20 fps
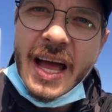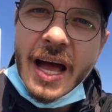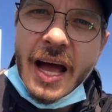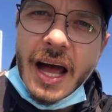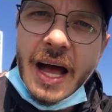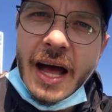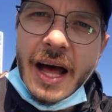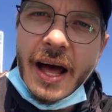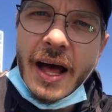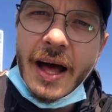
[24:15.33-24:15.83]

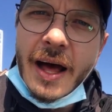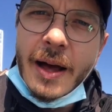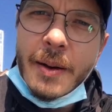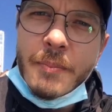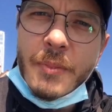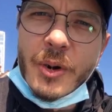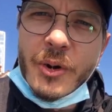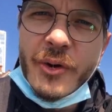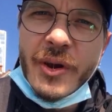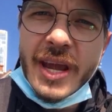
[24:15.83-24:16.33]

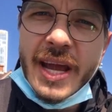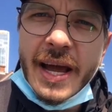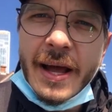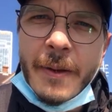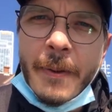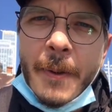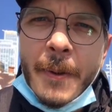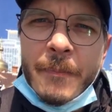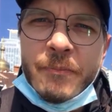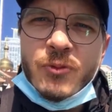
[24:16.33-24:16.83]
Maria,
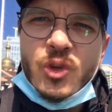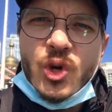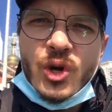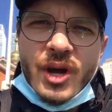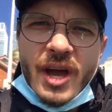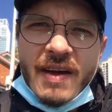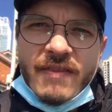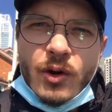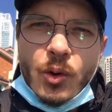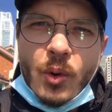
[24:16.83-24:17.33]
do you
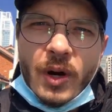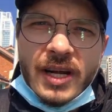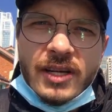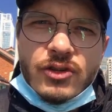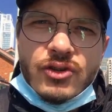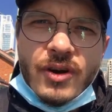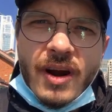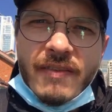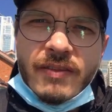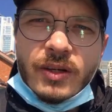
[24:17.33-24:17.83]
ever want to
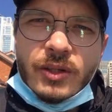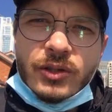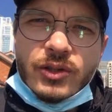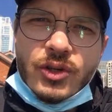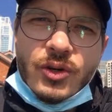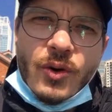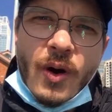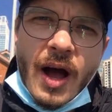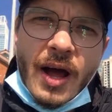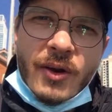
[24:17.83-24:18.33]
travel
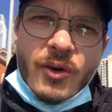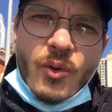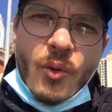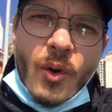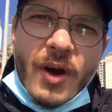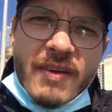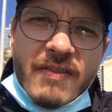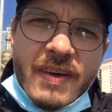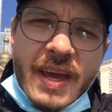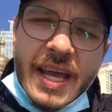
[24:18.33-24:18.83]
to
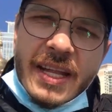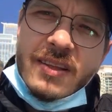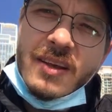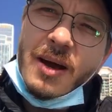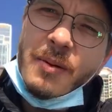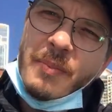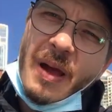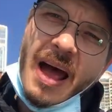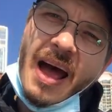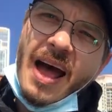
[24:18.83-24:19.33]
Hanoi,
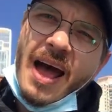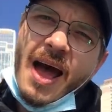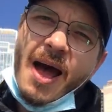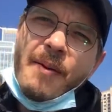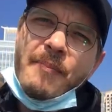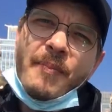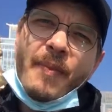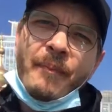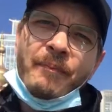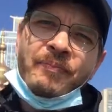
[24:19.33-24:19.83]
Vietnam?
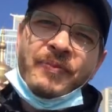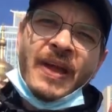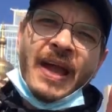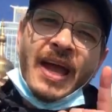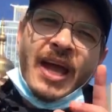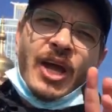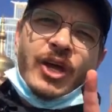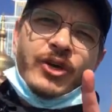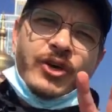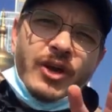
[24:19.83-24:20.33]
I'm
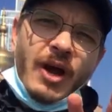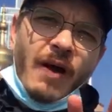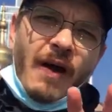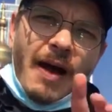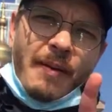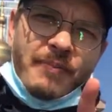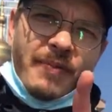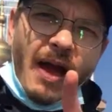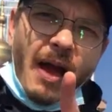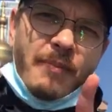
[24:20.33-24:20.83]

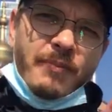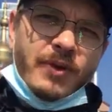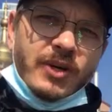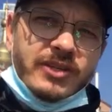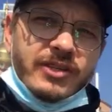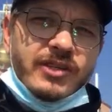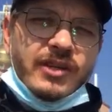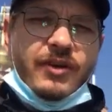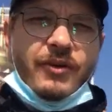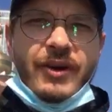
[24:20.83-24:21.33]

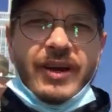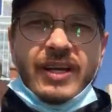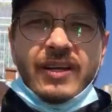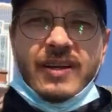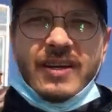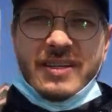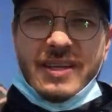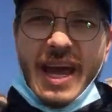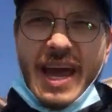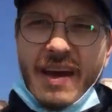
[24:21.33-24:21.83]
considering
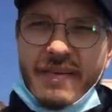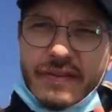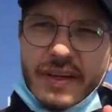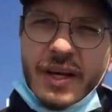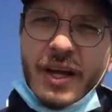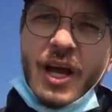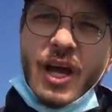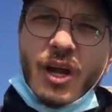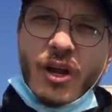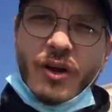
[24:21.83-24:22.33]
this.
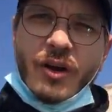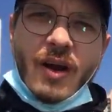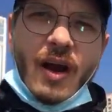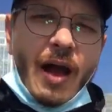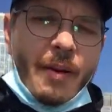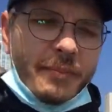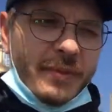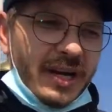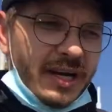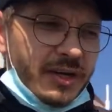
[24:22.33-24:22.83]
Look,
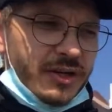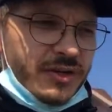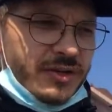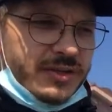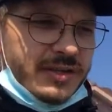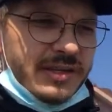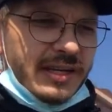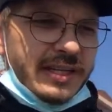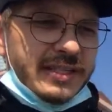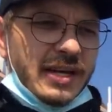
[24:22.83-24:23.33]
I'm going to do
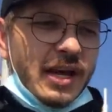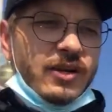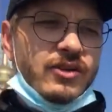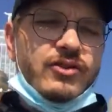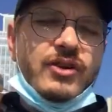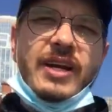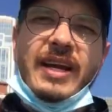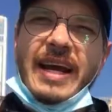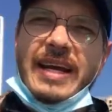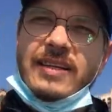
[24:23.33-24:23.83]

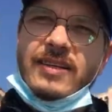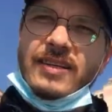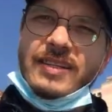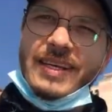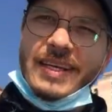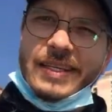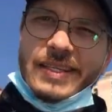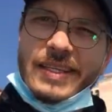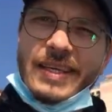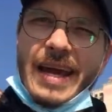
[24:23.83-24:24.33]

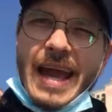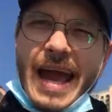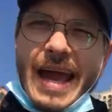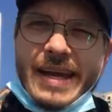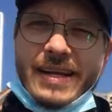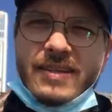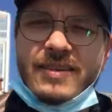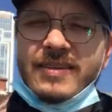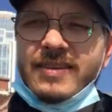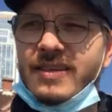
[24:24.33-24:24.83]

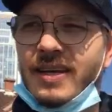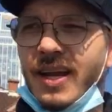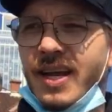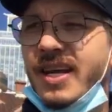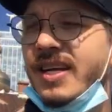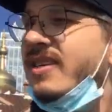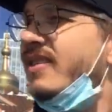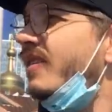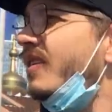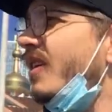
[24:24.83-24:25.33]
668
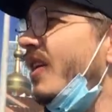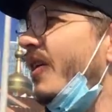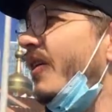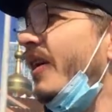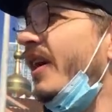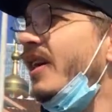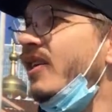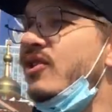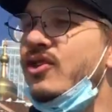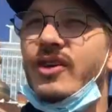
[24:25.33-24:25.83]
cities here
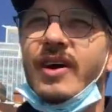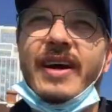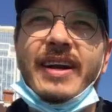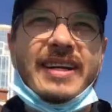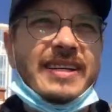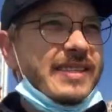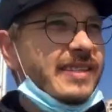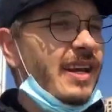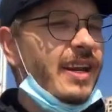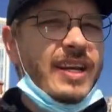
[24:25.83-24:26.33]
in China.
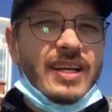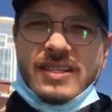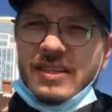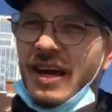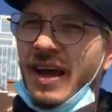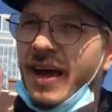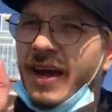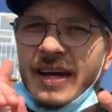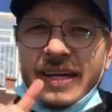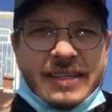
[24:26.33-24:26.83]
Cities,
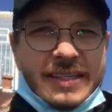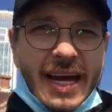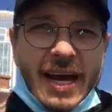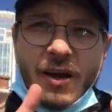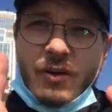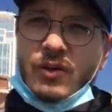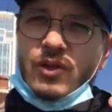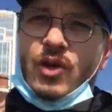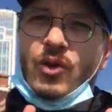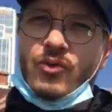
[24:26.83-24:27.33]

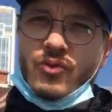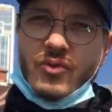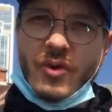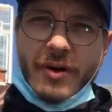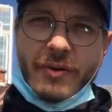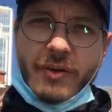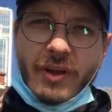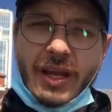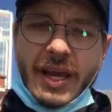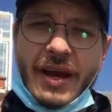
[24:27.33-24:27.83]
towns,
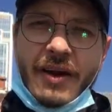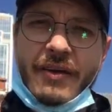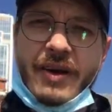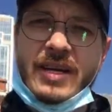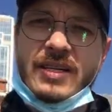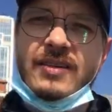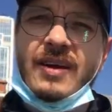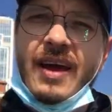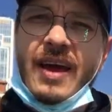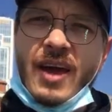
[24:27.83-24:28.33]
rural
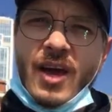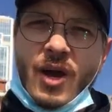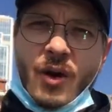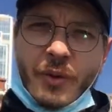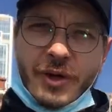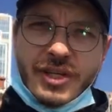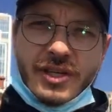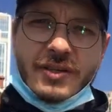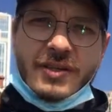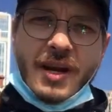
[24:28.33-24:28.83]
areas,
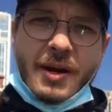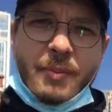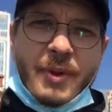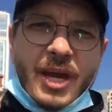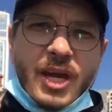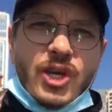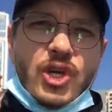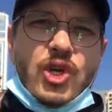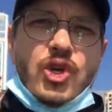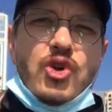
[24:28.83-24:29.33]
which is going to be
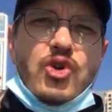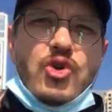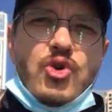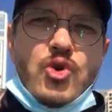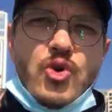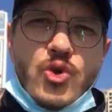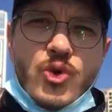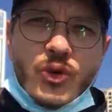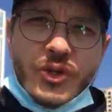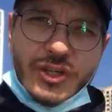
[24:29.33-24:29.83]
a
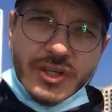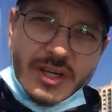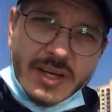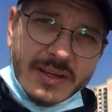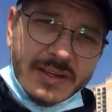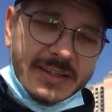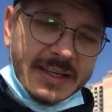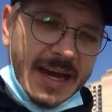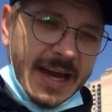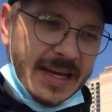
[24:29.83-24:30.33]
huge
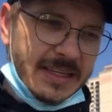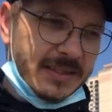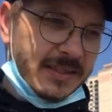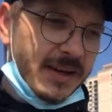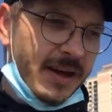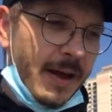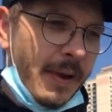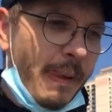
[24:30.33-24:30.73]
task.